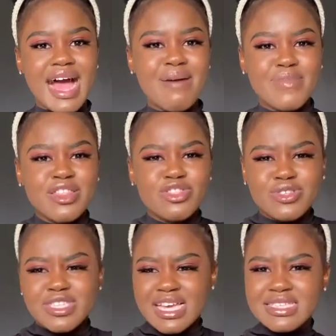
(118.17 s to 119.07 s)

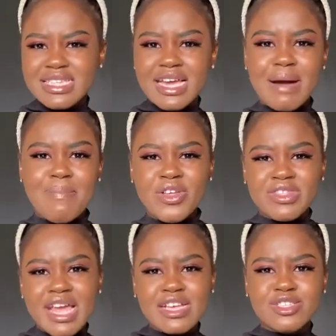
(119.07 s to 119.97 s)
enthusiastic about
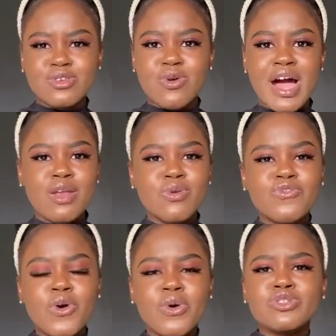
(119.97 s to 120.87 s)
things. I look
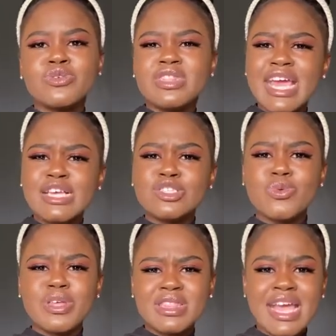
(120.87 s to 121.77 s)
forward to things,
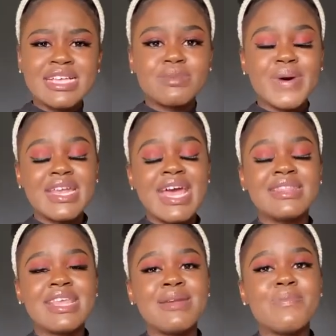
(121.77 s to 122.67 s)
doing things, but at that